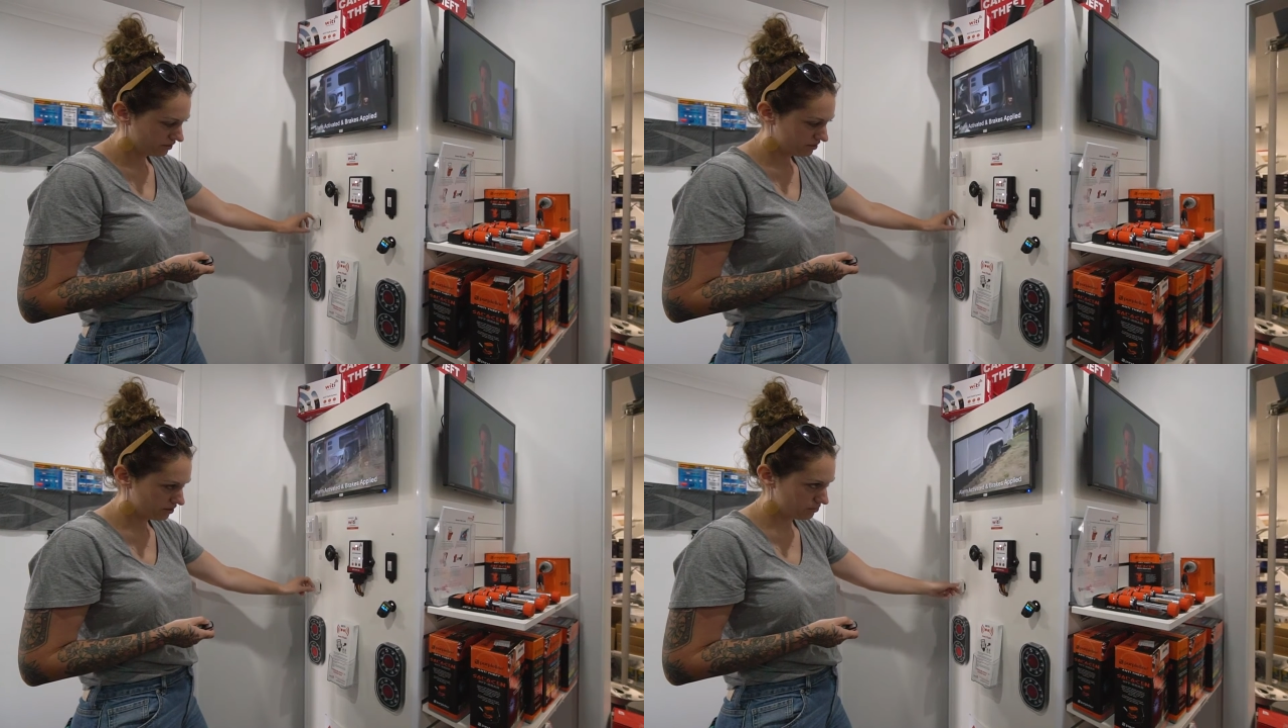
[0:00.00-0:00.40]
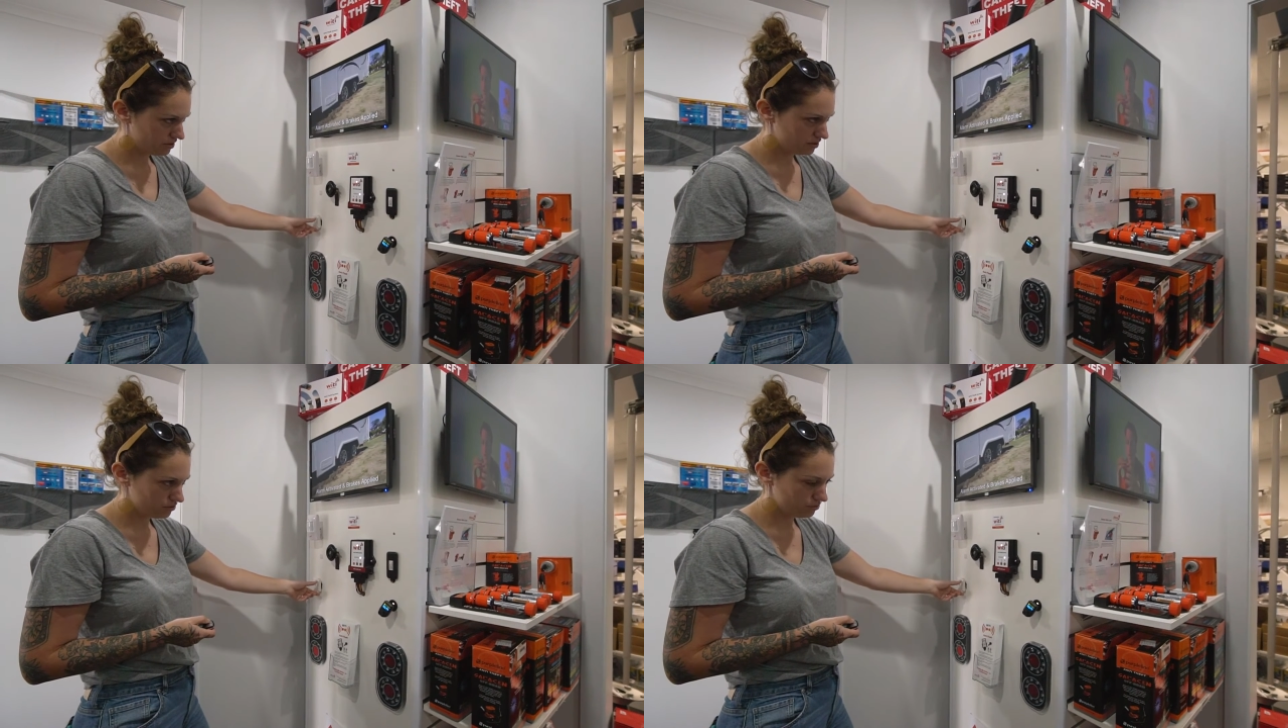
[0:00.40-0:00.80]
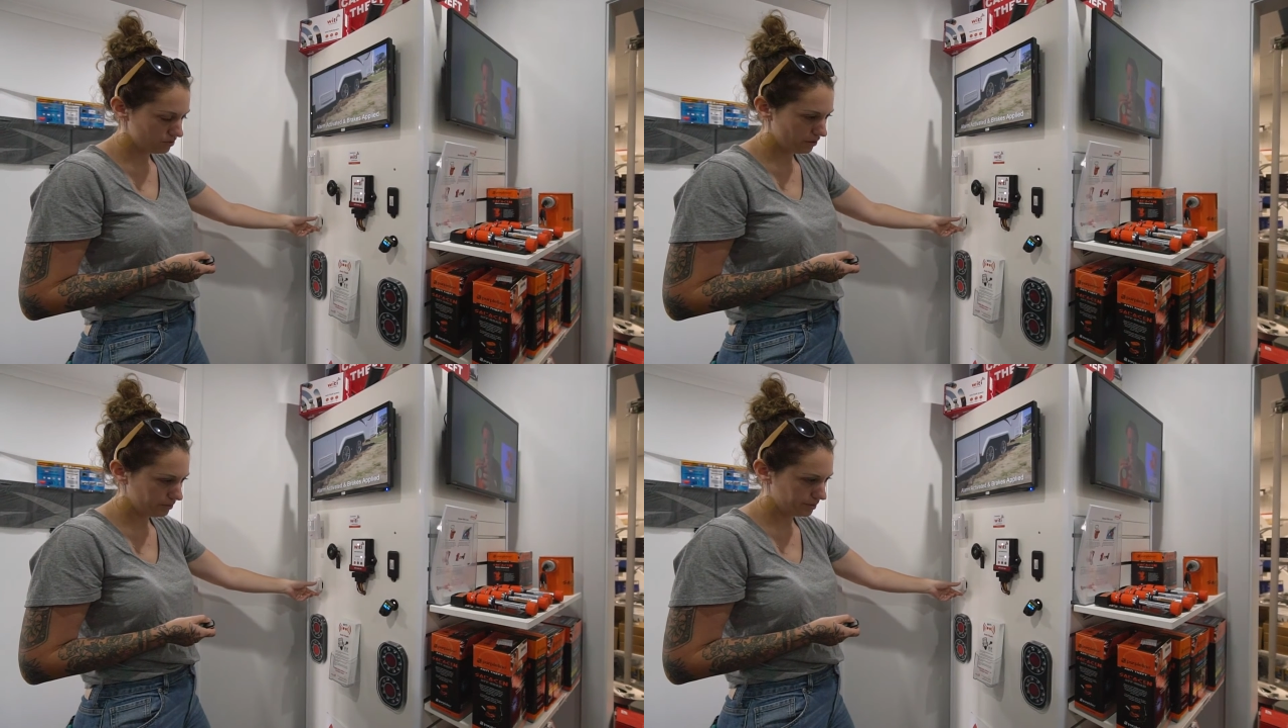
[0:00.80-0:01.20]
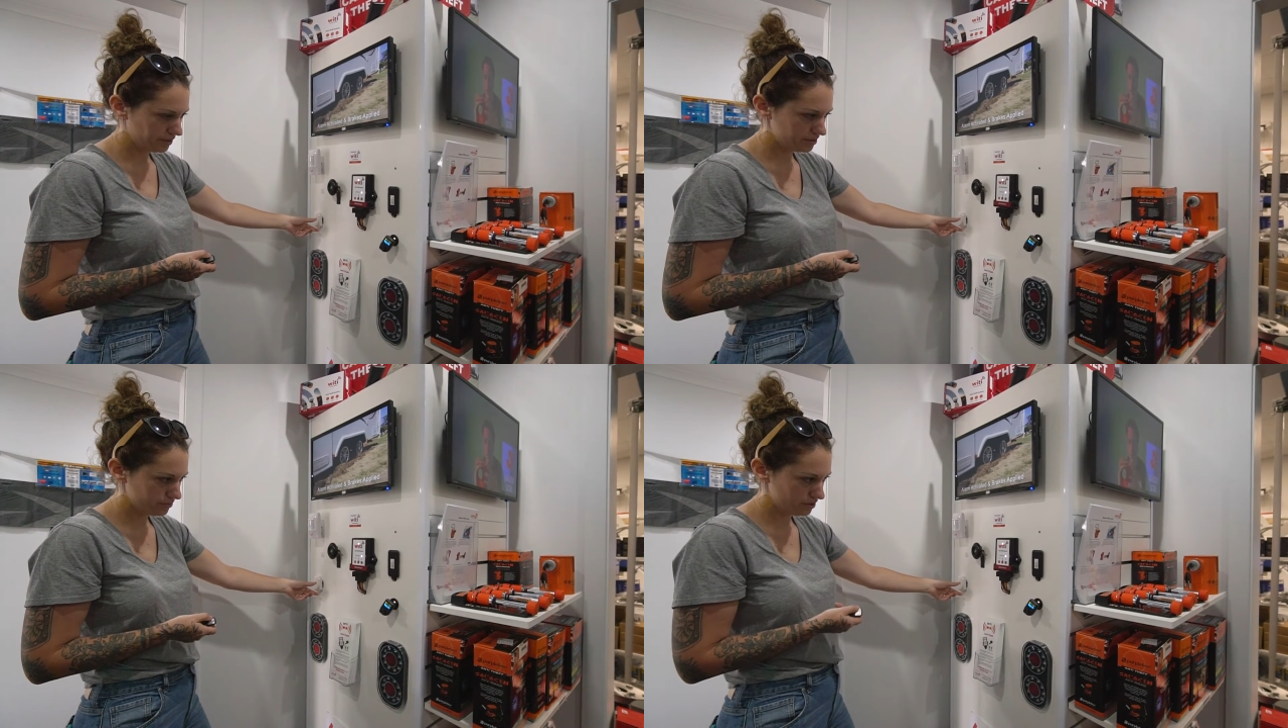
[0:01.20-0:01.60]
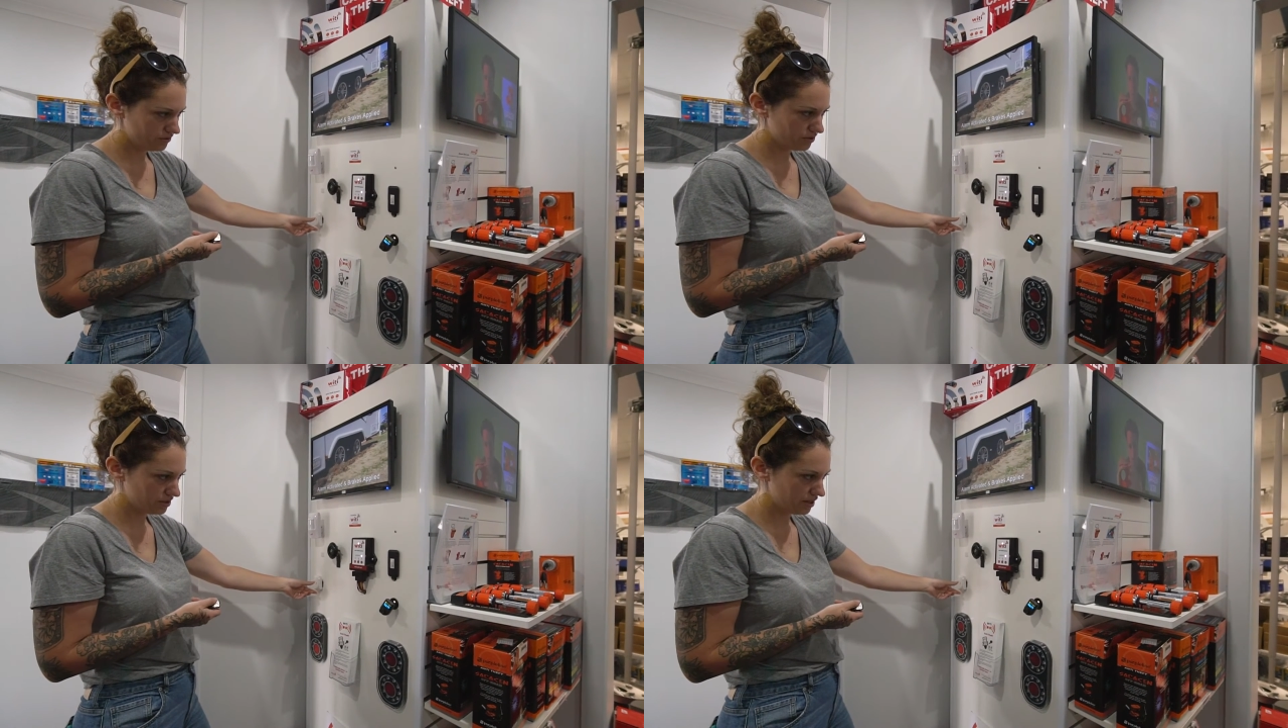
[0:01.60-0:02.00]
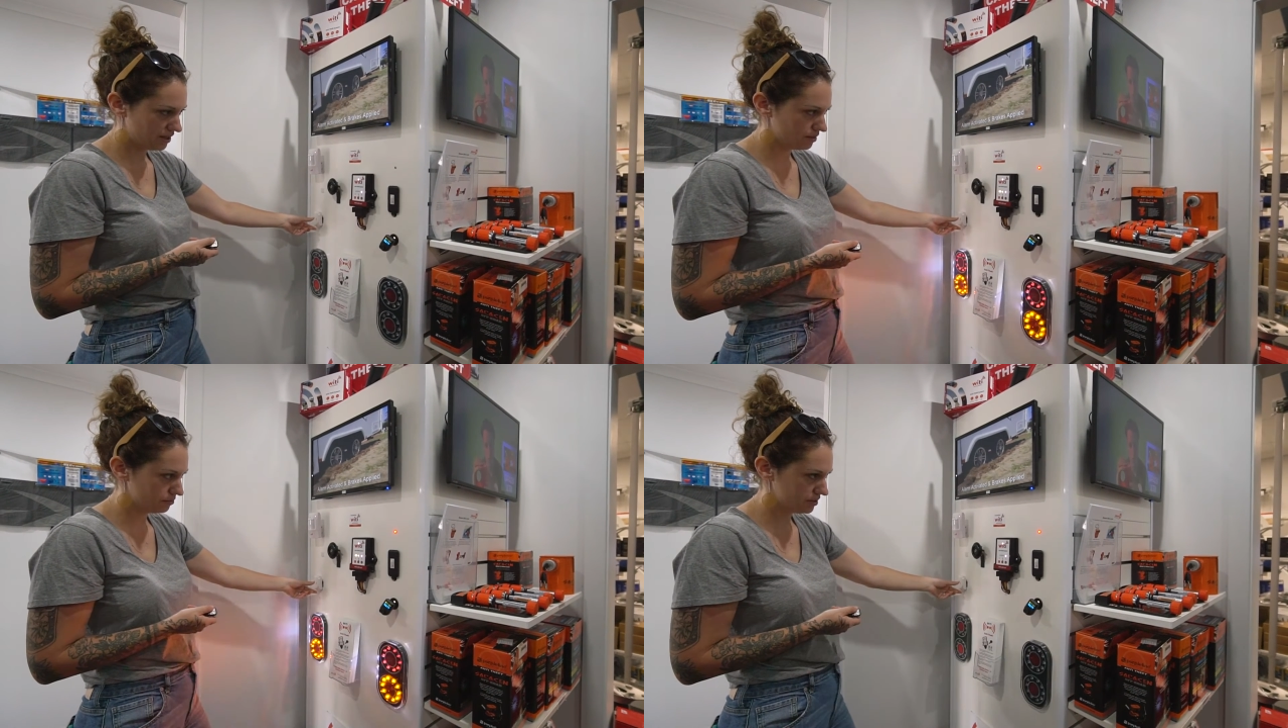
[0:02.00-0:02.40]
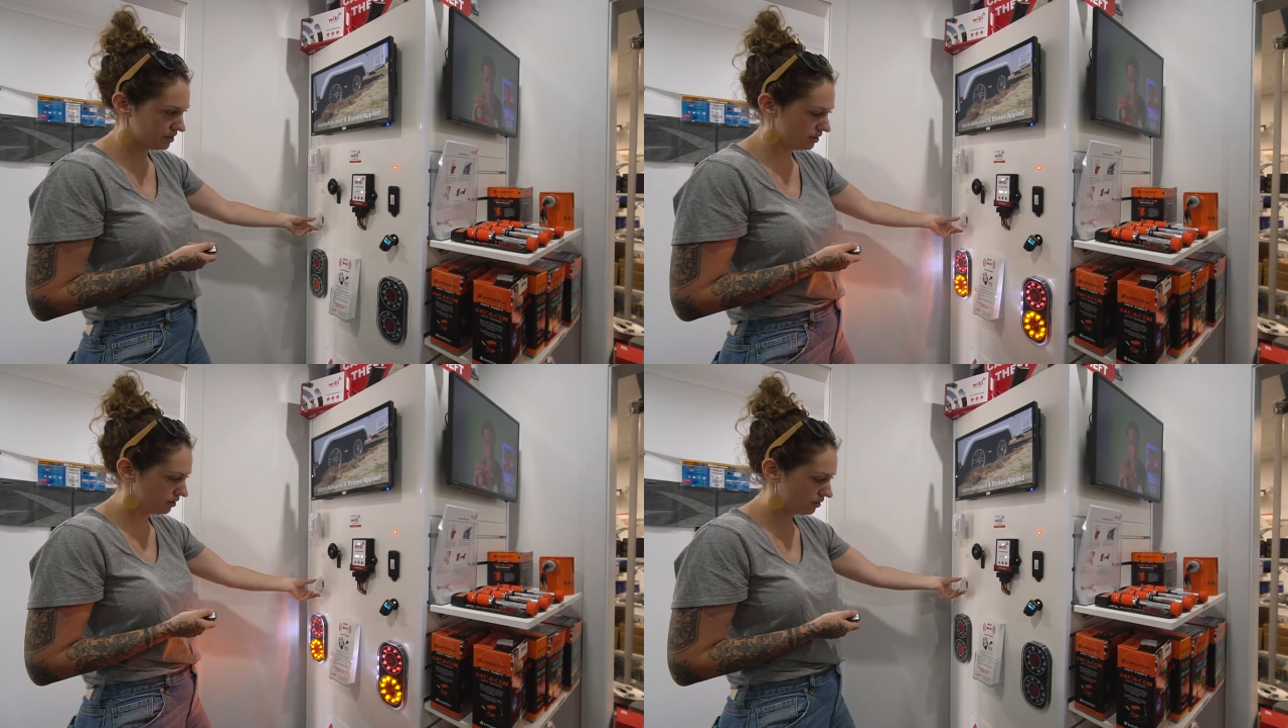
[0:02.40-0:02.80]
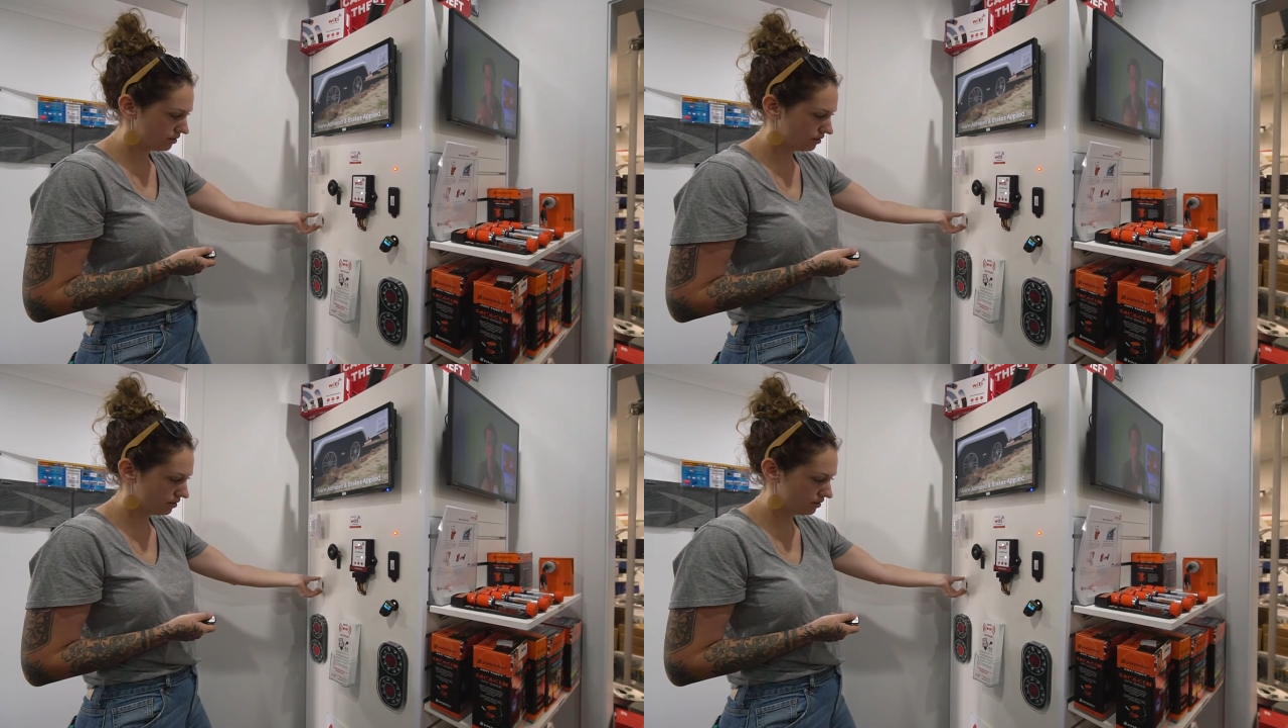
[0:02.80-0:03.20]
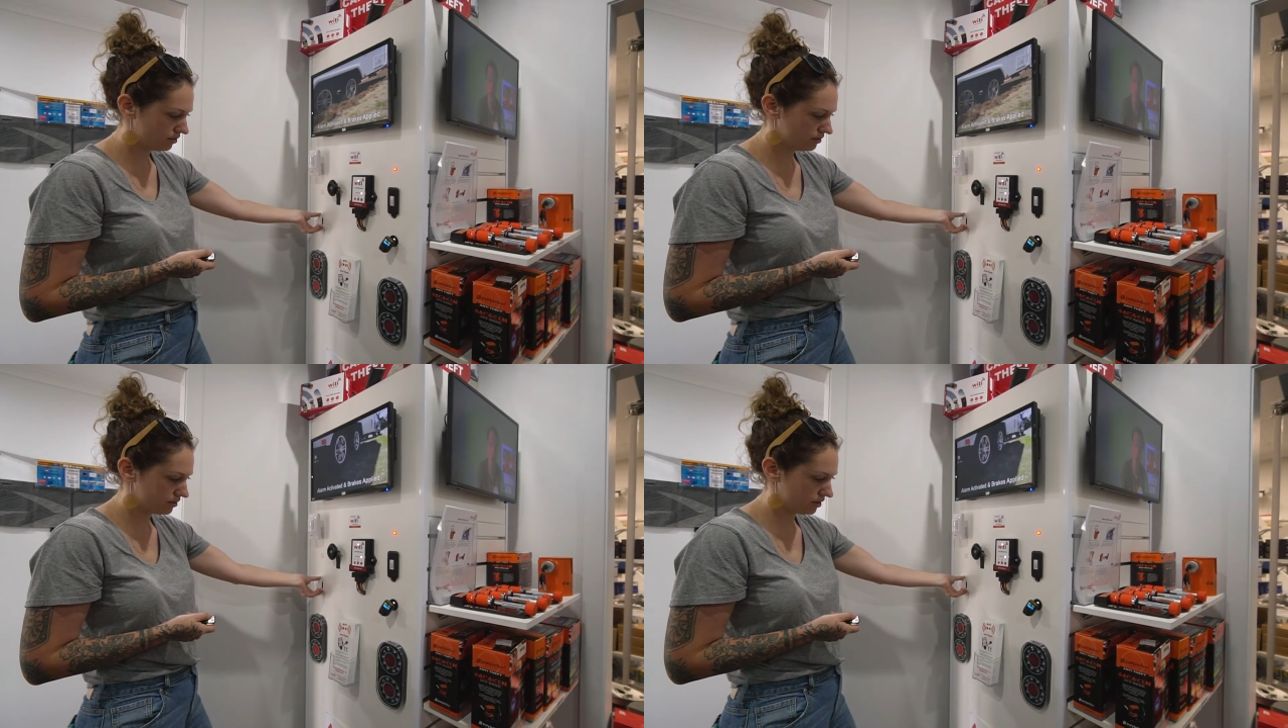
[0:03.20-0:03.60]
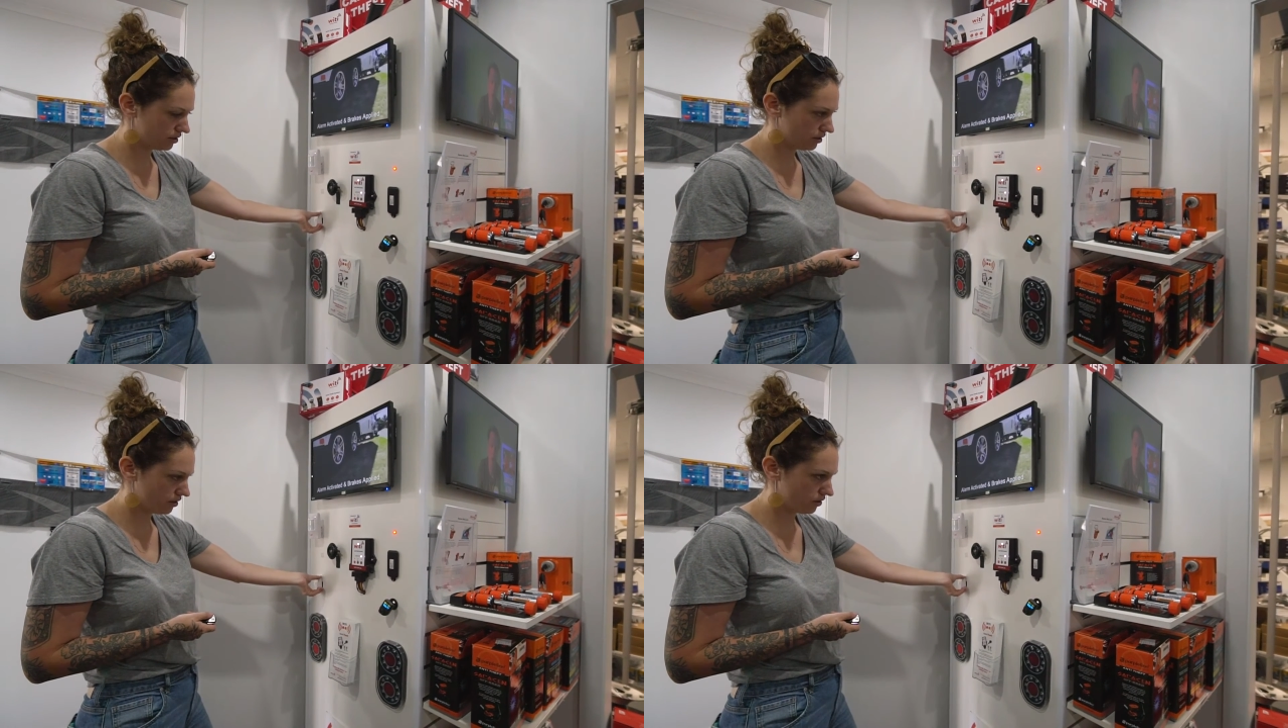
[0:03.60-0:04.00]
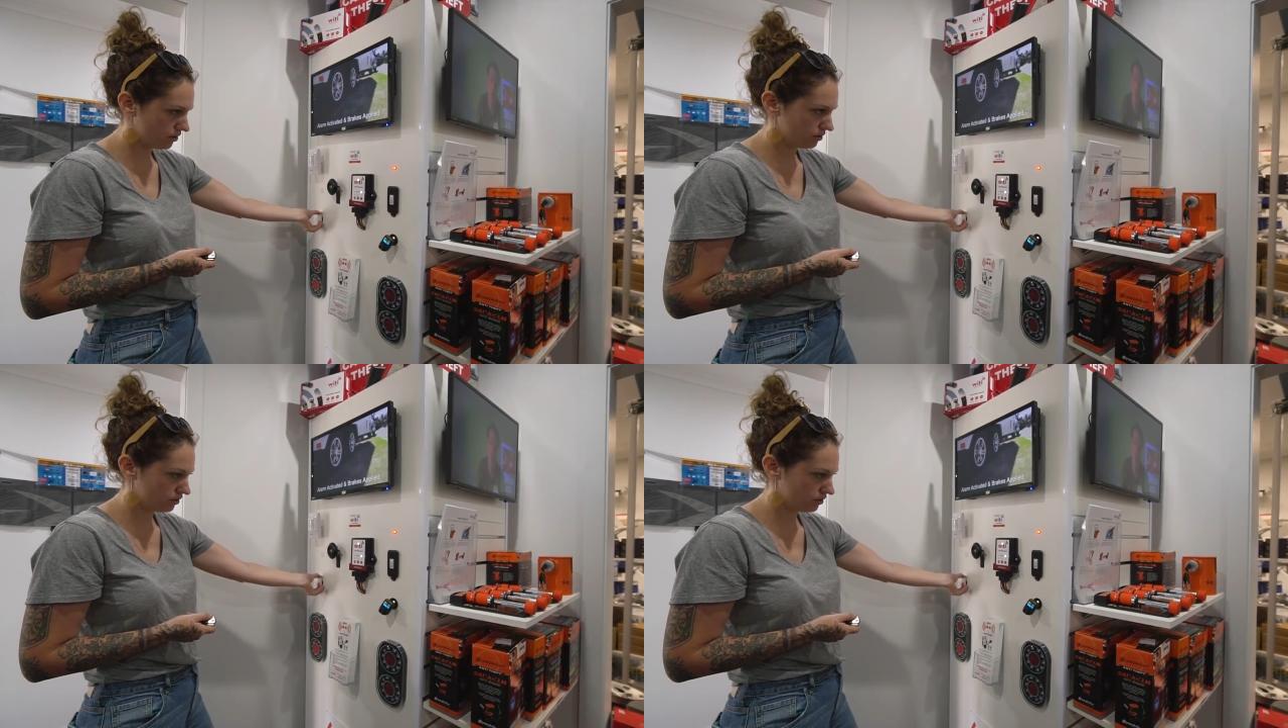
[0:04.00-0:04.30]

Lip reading: So when the door opens, when you've got the alarm set, it's going to go.